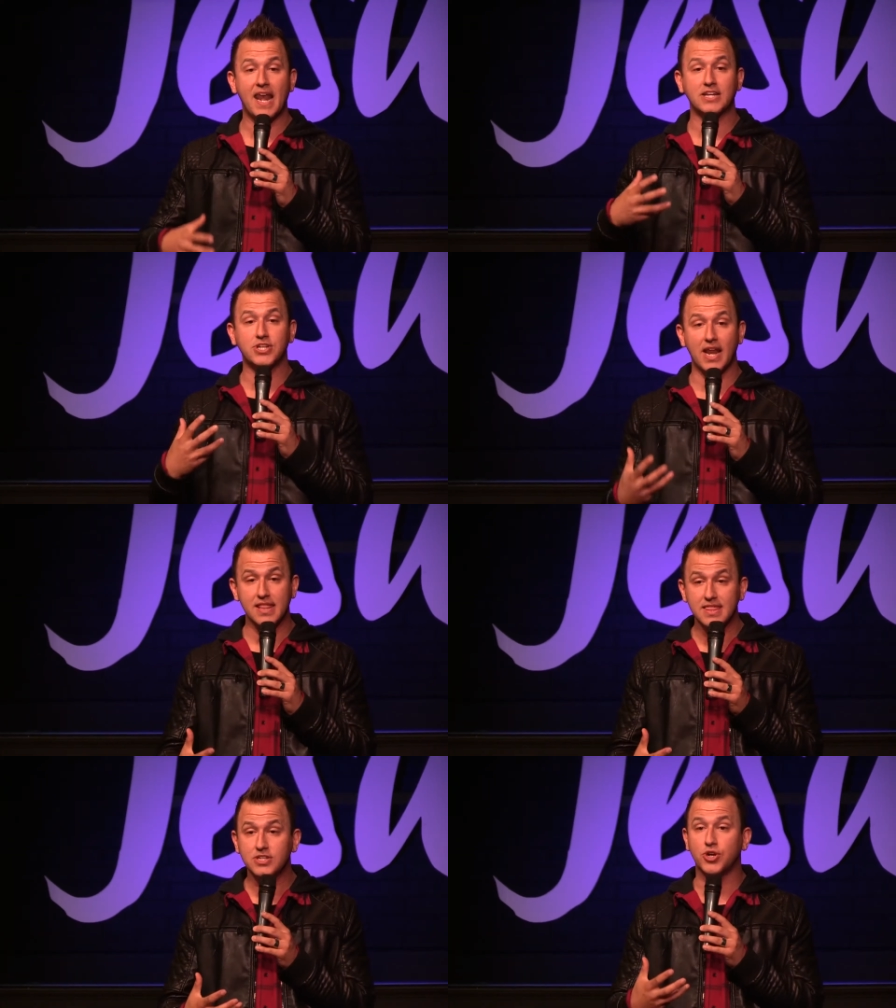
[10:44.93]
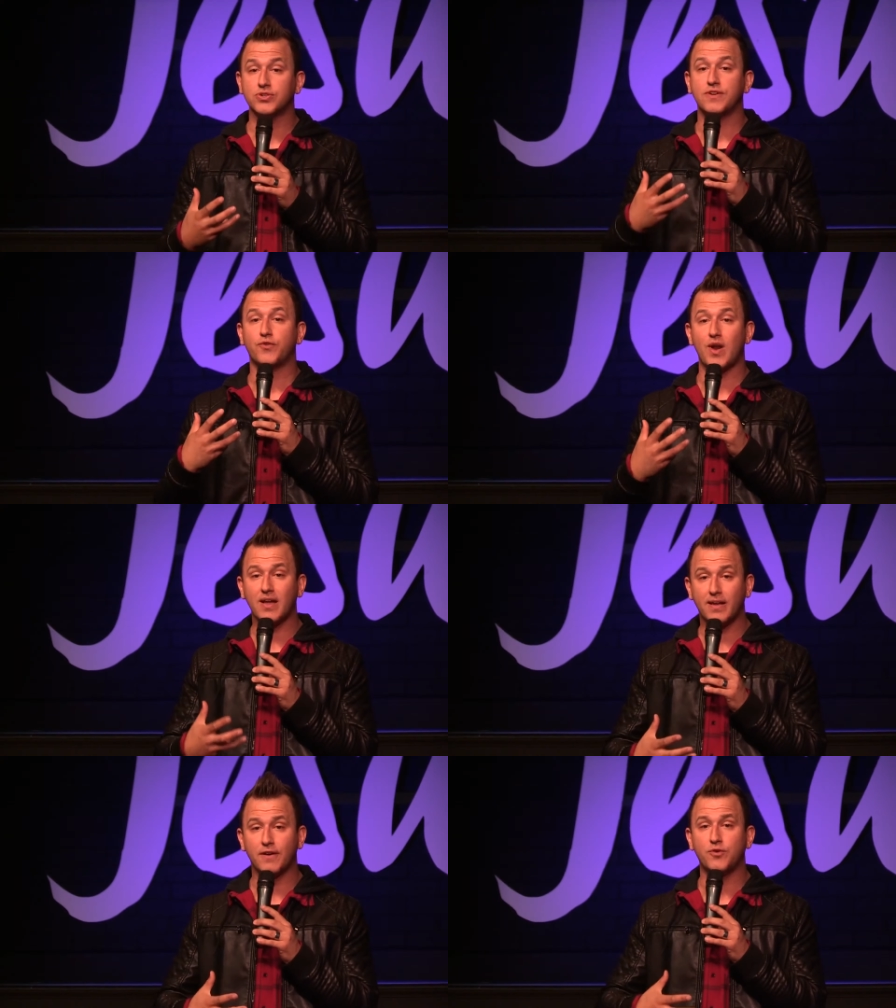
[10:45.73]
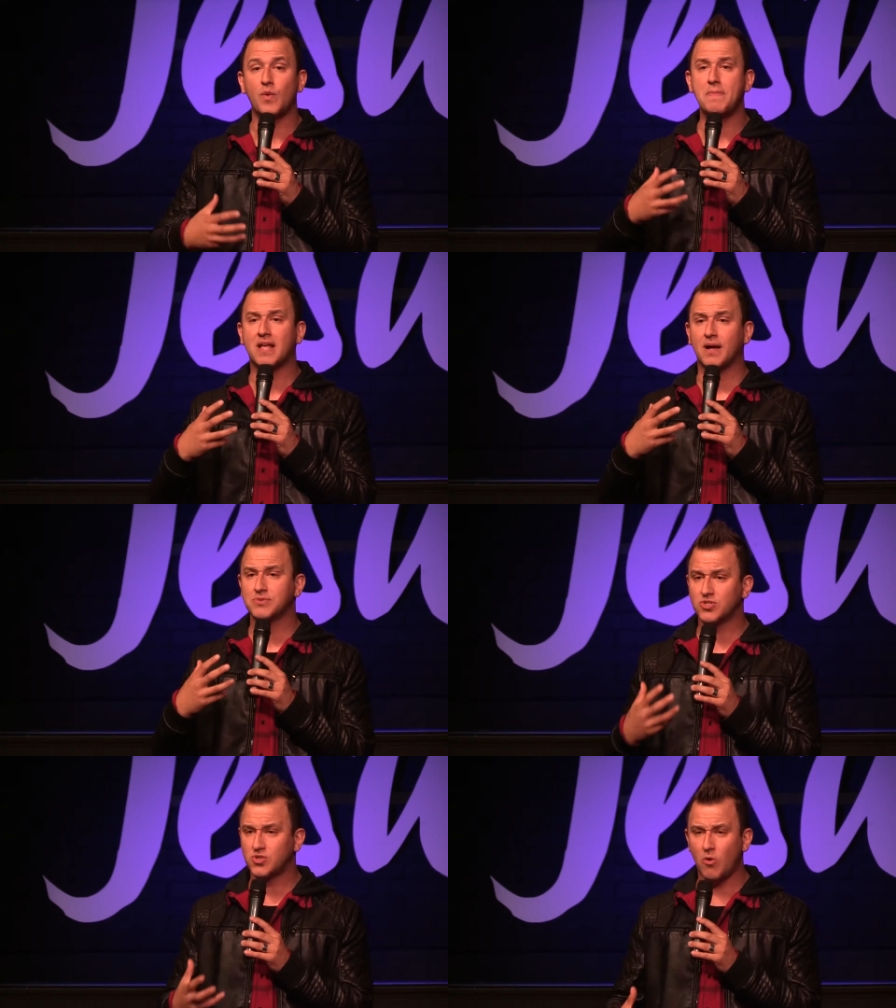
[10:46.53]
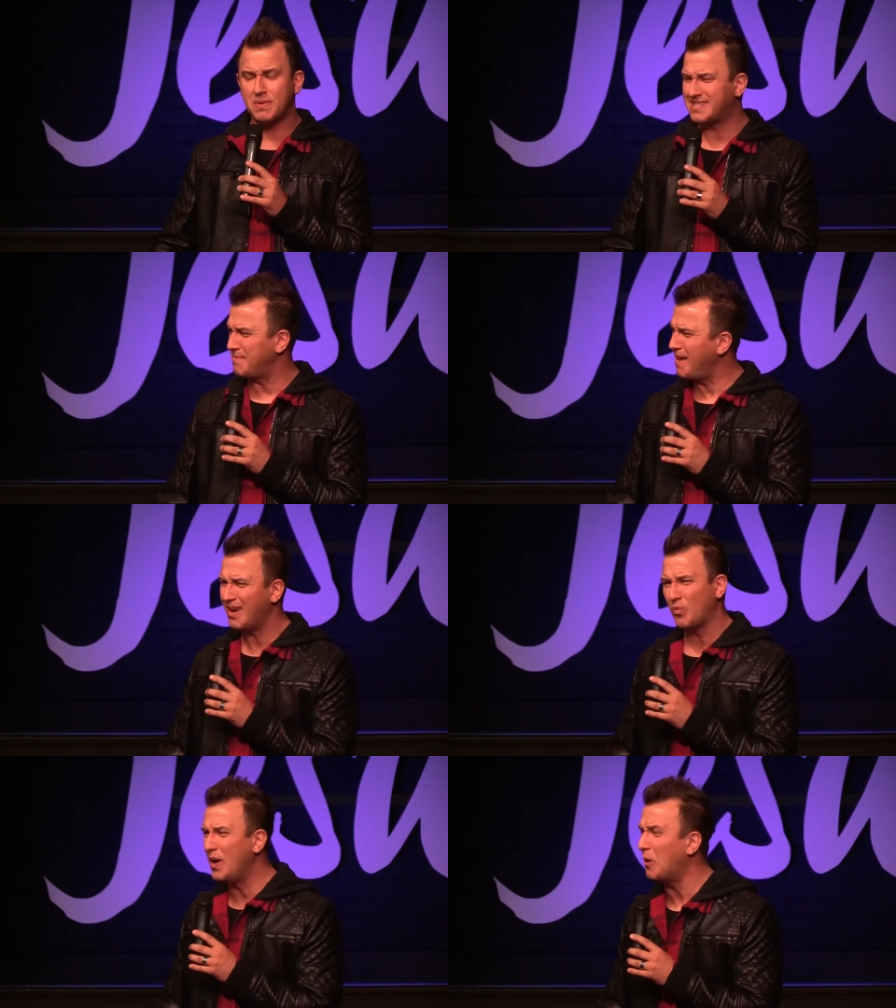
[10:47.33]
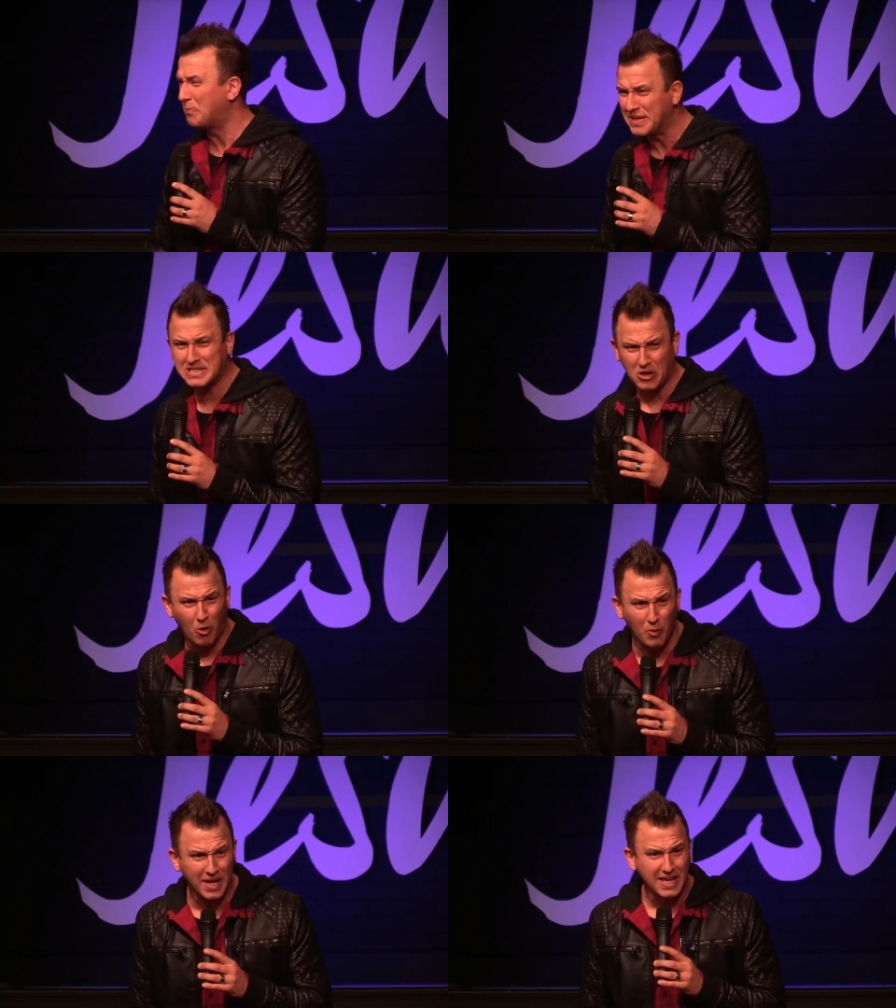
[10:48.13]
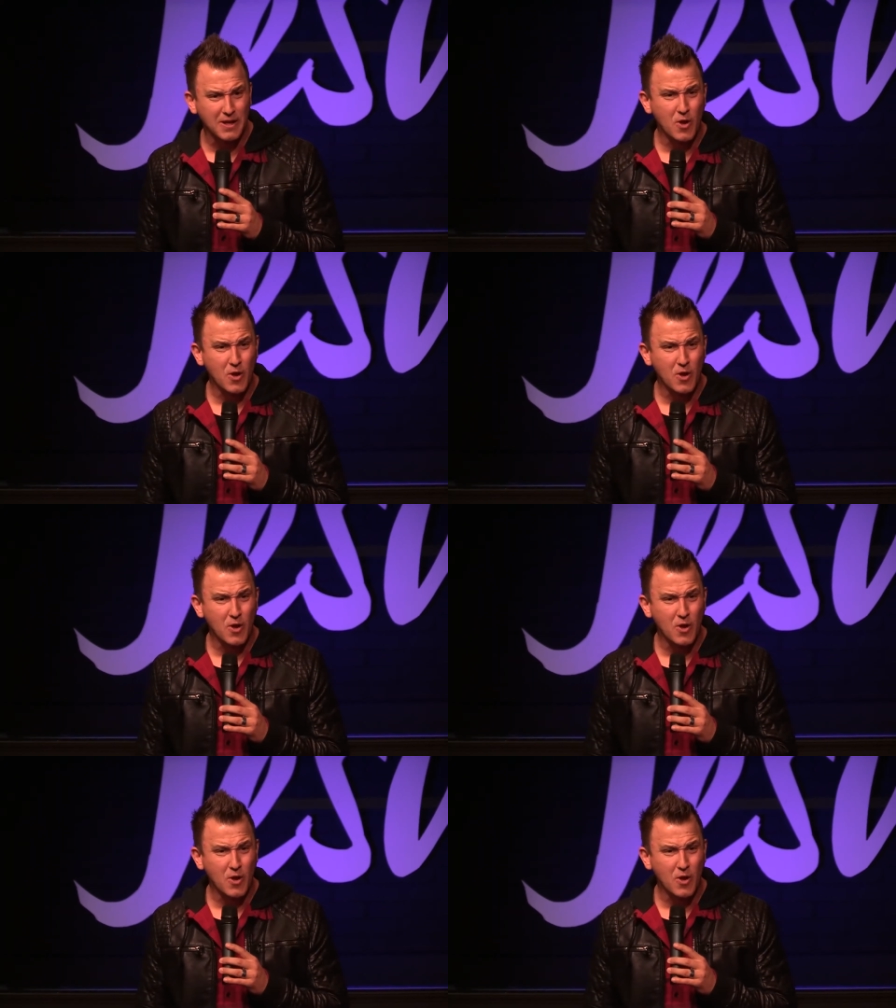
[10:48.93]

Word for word: And I, and I think, church, if we're not careful, we become so busy. Man, we are busy, aren't we?